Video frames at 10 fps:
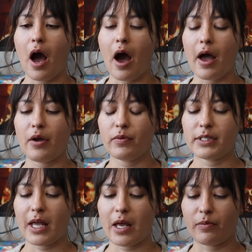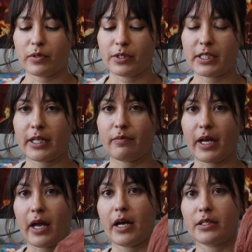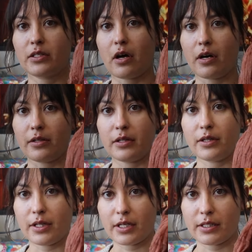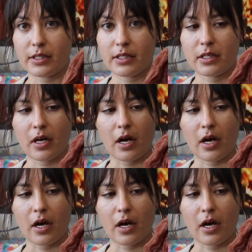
I was able to get my hands on this